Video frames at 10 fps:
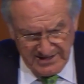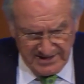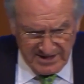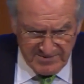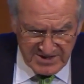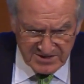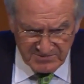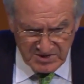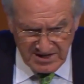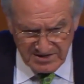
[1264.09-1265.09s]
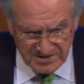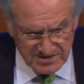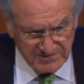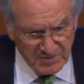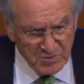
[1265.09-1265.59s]
And I made some changes
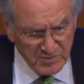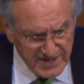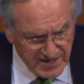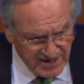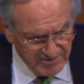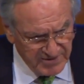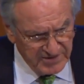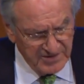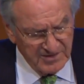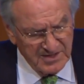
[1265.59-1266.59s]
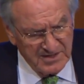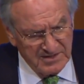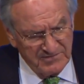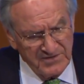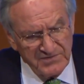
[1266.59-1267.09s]
to voc rehab in there.
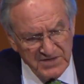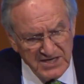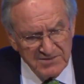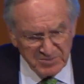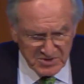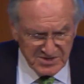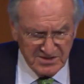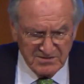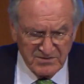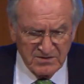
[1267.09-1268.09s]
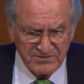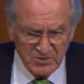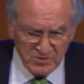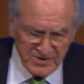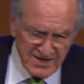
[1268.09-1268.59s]
15% of all
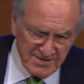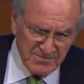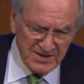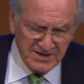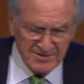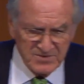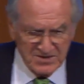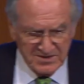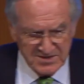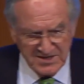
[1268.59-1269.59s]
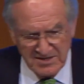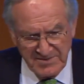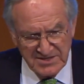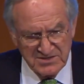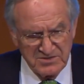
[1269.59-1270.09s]
voc rehab money that comes into the state of
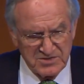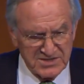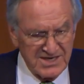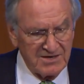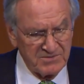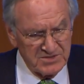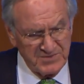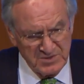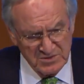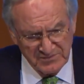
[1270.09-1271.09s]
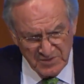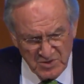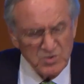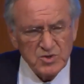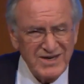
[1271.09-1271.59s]
Massachusetts now must be used for
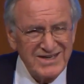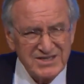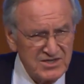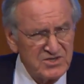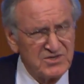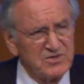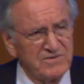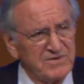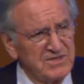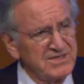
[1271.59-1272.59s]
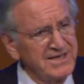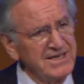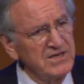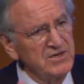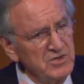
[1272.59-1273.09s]
youth transition services to
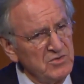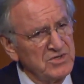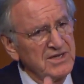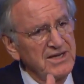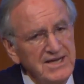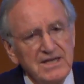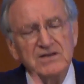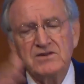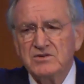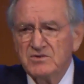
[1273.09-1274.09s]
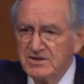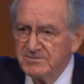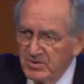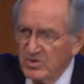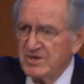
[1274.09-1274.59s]
get youth into
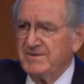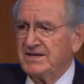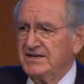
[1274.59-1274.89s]
employment.